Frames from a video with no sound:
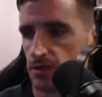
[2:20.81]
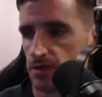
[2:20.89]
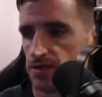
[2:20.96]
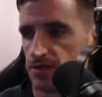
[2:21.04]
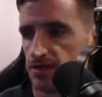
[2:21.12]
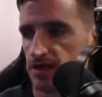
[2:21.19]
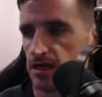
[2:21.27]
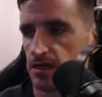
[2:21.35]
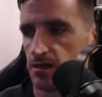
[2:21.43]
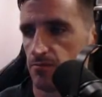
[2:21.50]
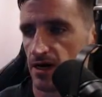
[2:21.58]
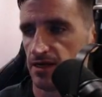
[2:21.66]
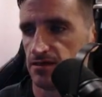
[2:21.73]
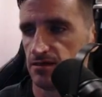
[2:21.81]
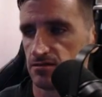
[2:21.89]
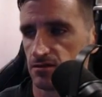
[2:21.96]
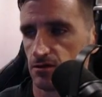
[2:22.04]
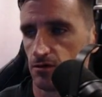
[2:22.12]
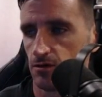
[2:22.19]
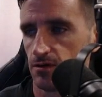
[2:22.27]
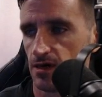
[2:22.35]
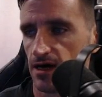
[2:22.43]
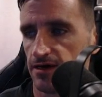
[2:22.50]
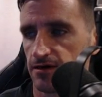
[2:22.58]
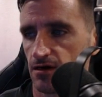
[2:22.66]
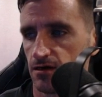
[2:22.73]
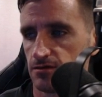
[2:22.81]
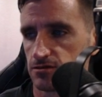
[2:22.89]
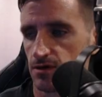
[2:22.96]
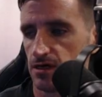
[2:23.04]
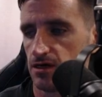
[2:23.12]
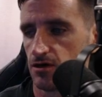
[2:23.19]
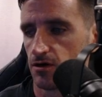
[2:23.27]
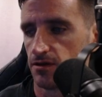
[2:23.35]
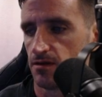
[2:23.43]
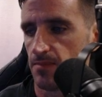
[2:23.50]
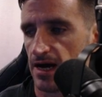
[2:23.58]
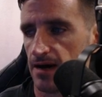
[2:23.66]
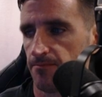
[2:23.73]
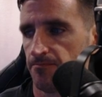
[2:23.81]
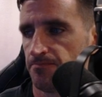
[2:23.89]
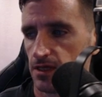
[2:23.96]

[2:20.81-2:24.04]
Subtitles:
indicated by these little icons right here on the map.